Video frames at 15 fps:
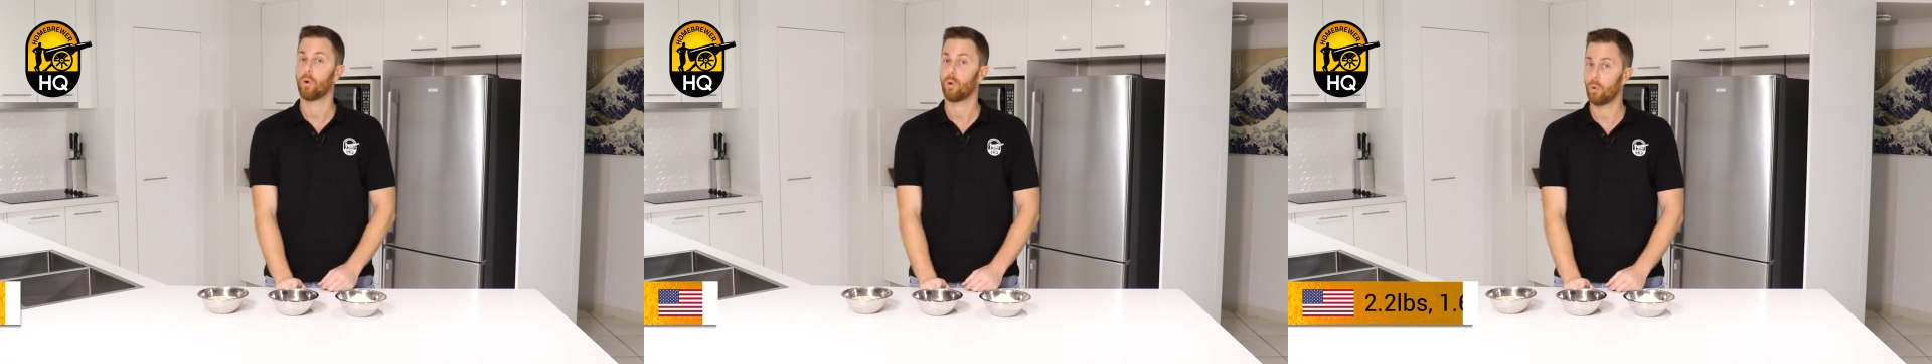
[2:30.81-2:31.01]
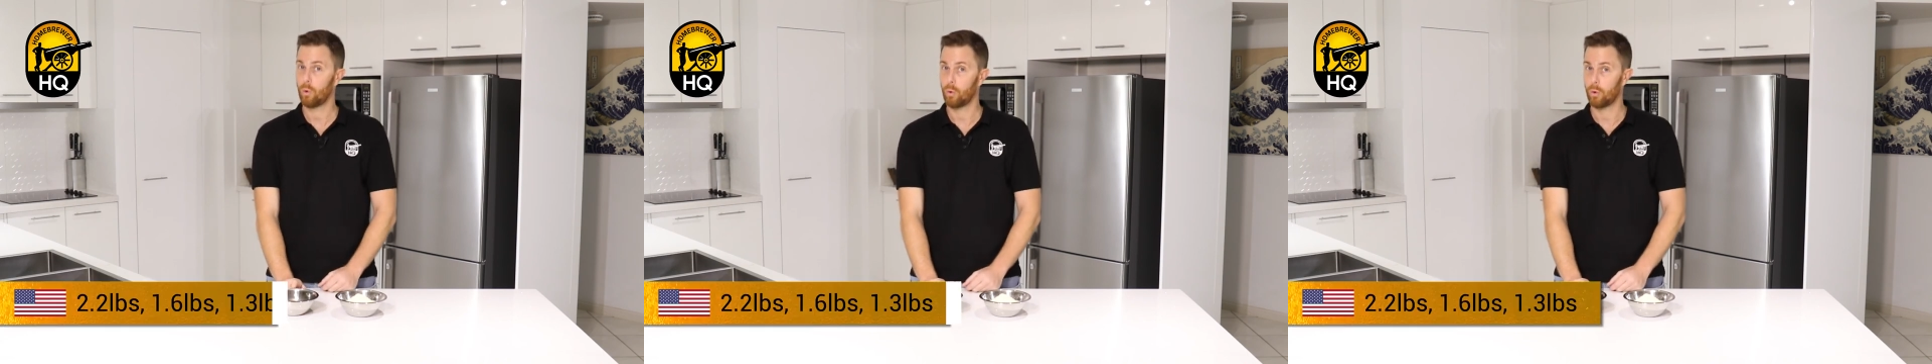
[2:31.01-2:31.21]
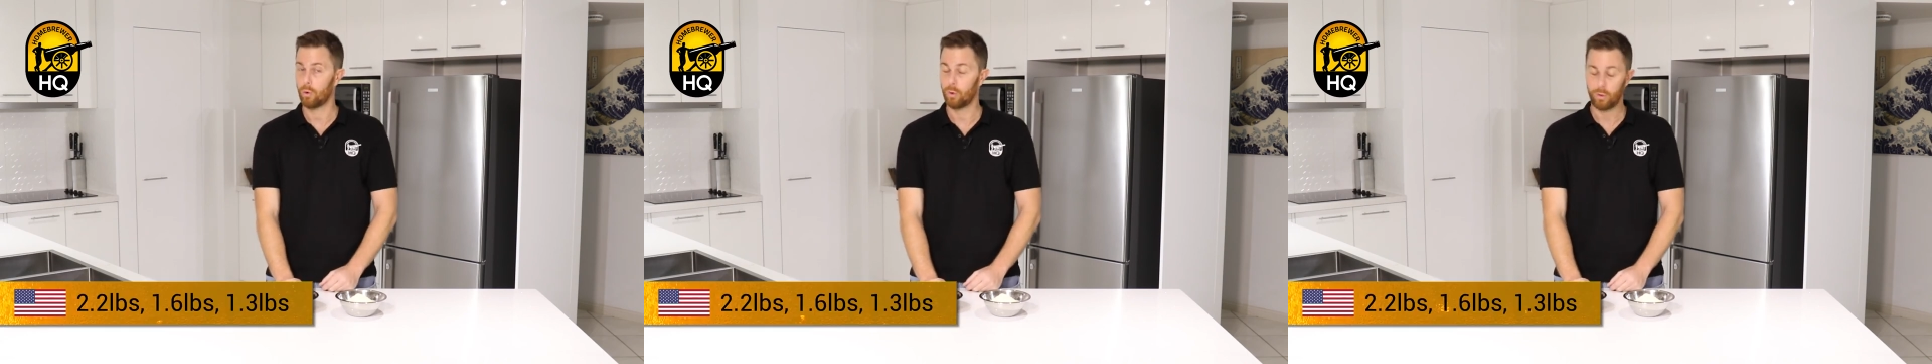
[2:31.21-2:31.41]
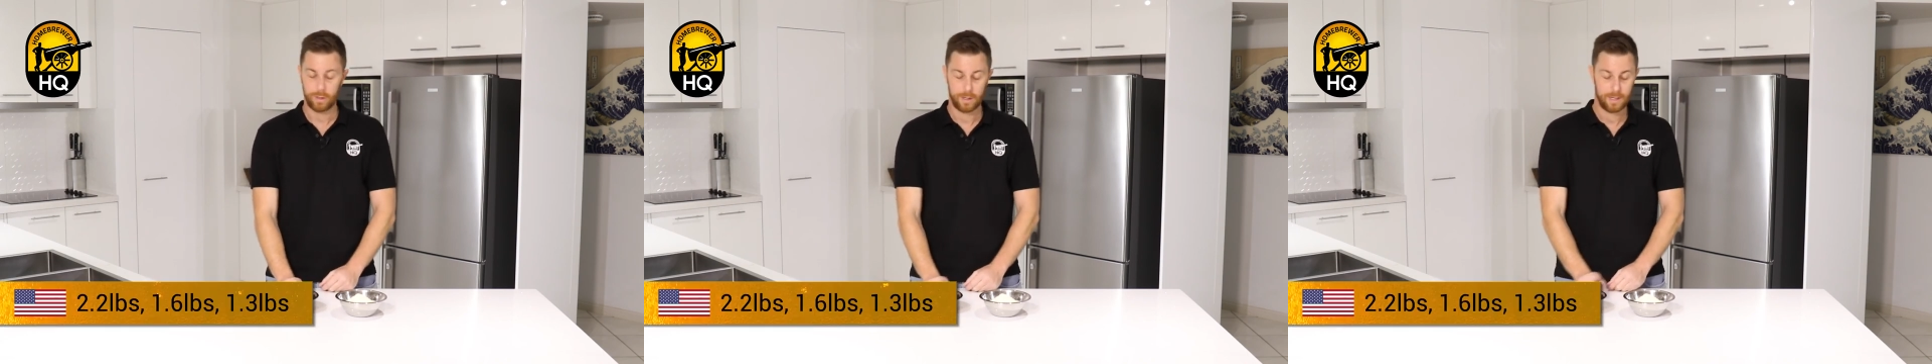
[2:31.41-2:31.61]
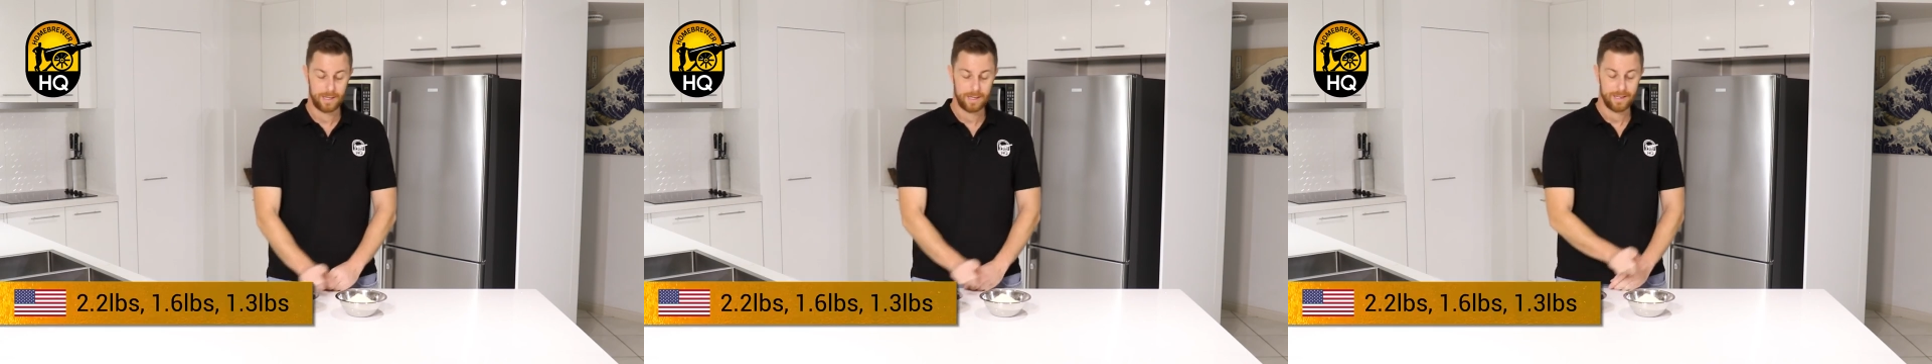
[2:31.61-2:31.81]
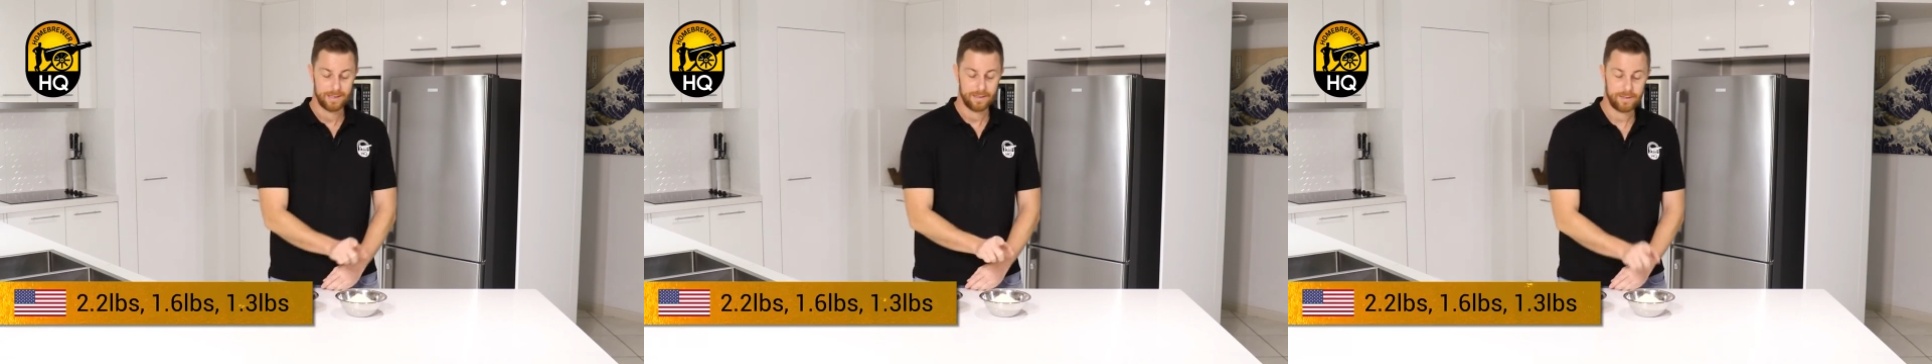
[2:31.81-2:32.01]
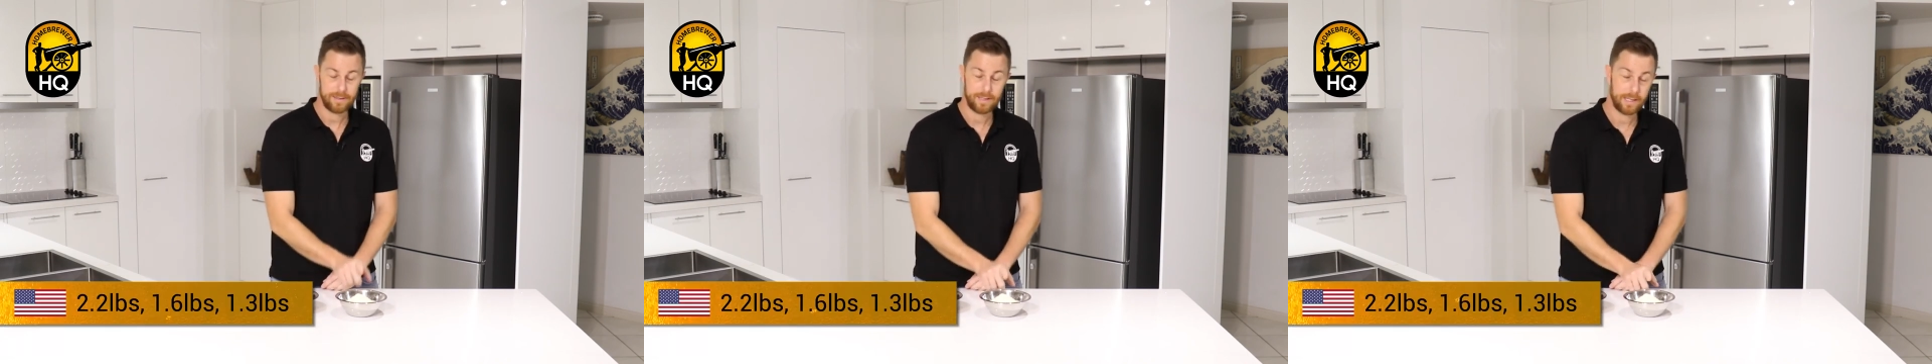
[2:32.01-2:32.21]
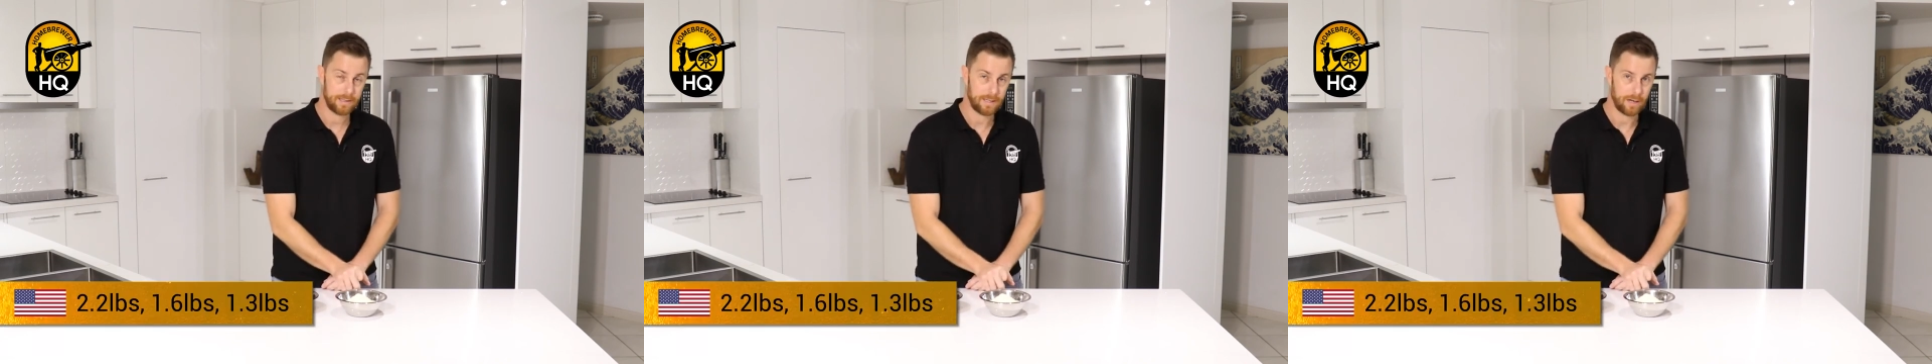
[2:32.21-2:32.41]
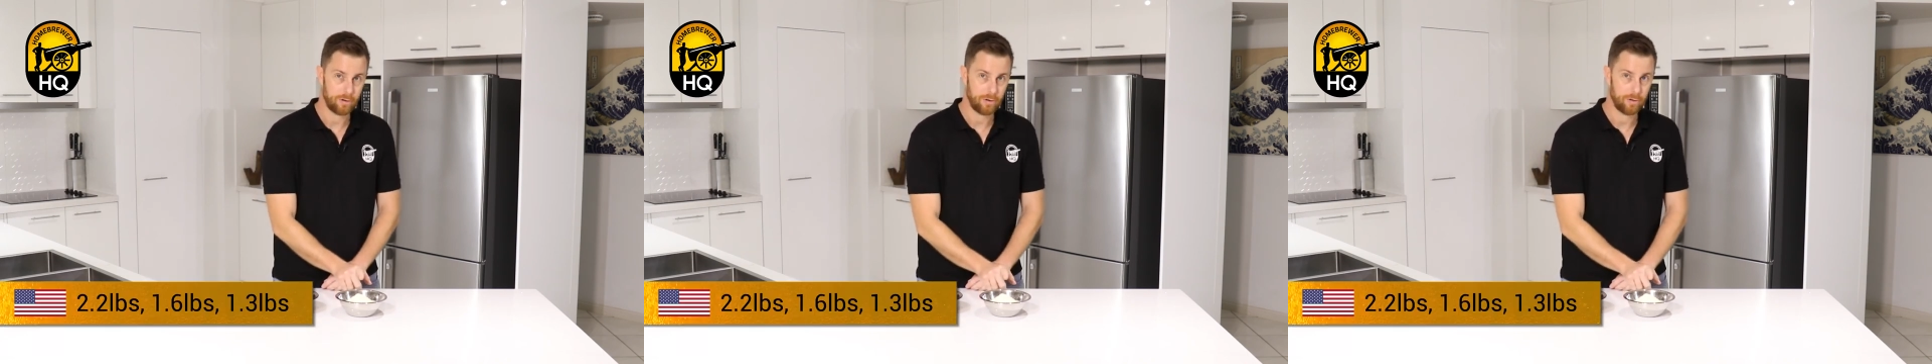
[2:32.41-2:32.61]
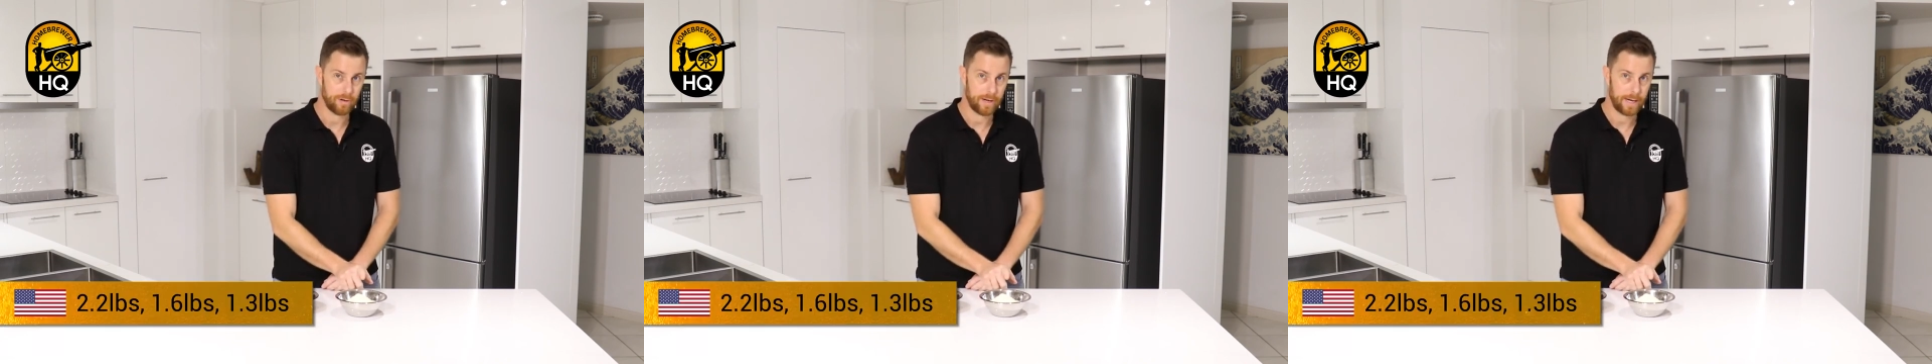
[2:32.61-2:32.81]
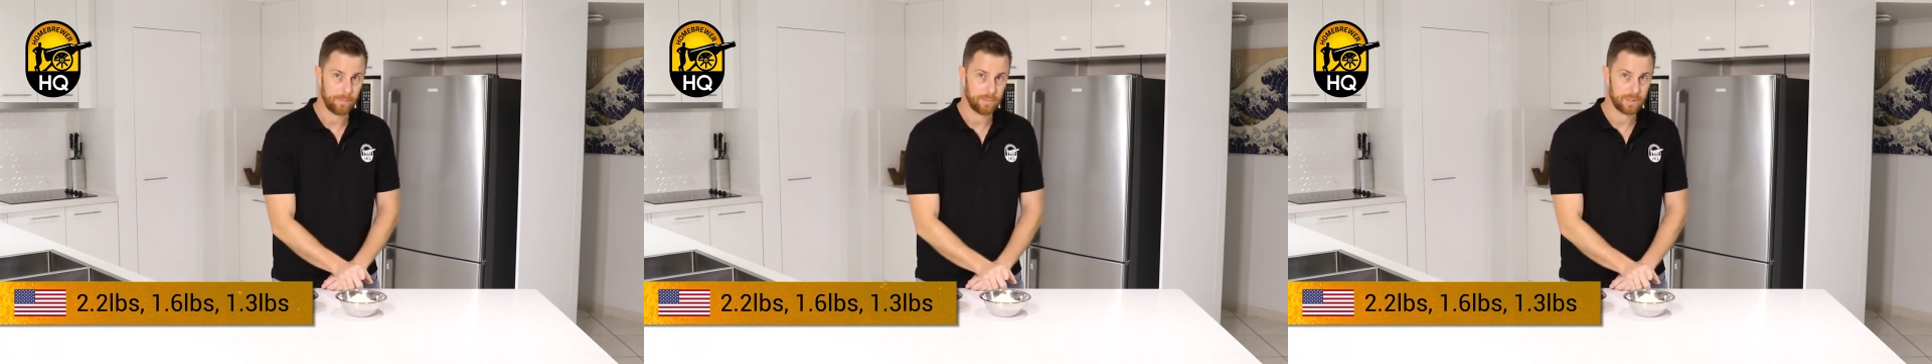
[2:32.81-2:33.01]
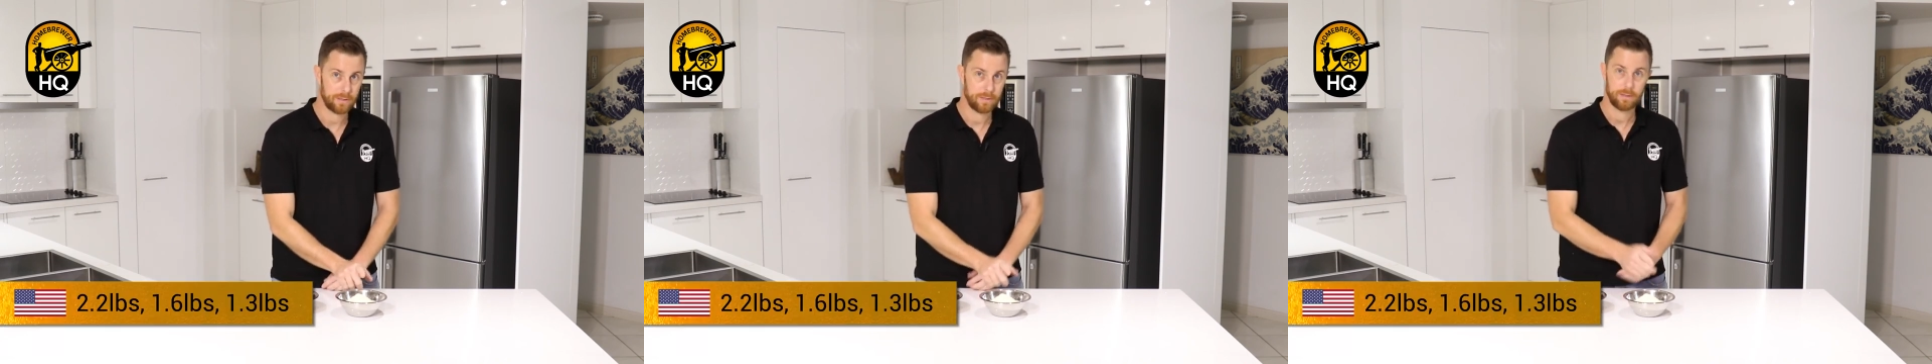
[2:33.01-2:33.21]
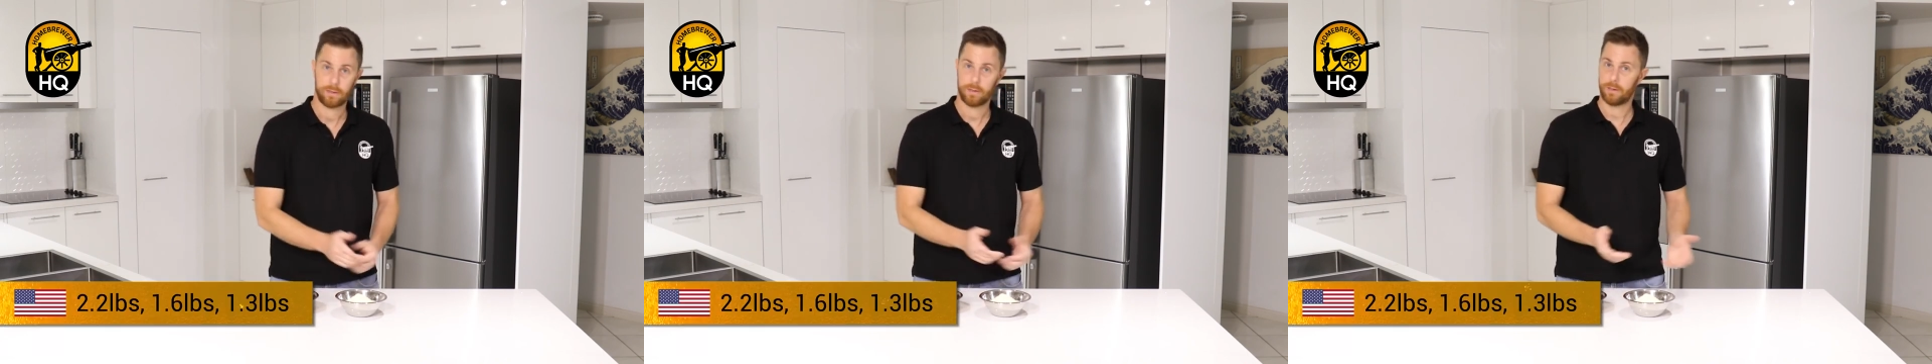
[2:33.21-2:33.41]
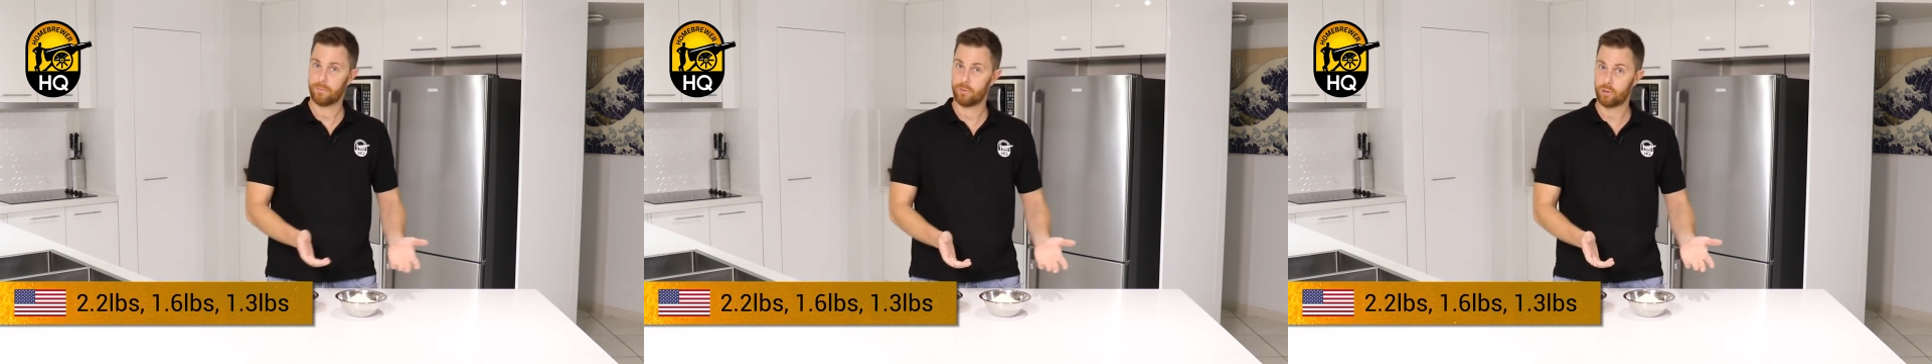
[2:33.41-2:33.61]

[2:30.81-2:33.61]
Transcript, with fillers: or 600 grams of